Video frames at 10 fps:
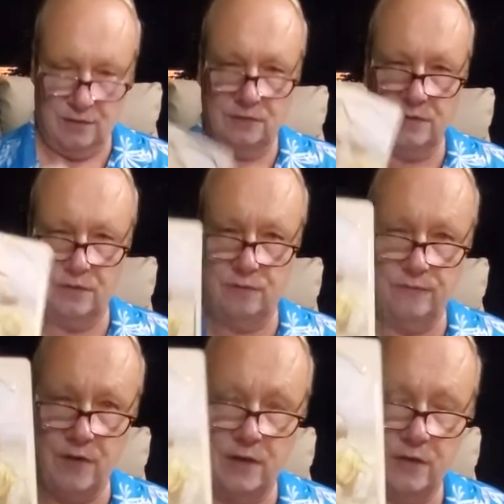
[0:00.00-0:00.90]
It's like you're
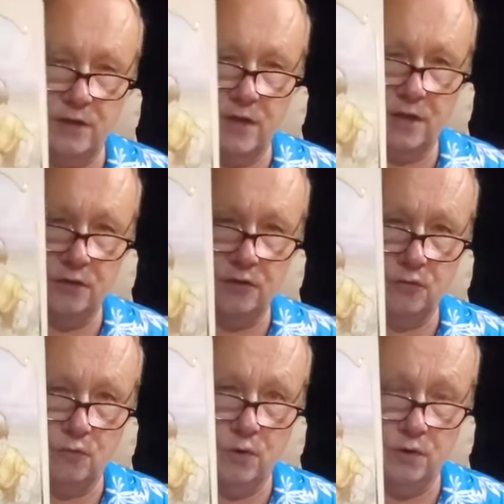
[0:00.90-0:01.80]
finding that in your
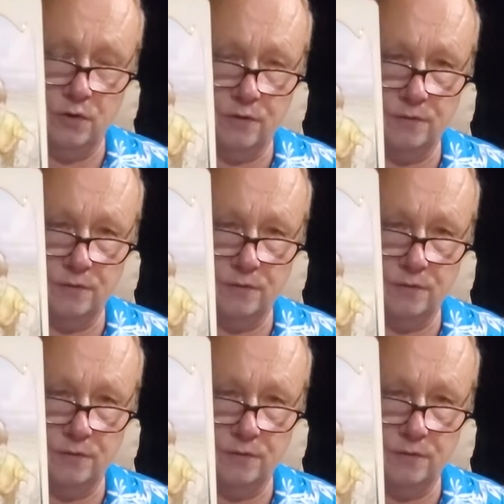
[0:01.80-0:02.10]
work,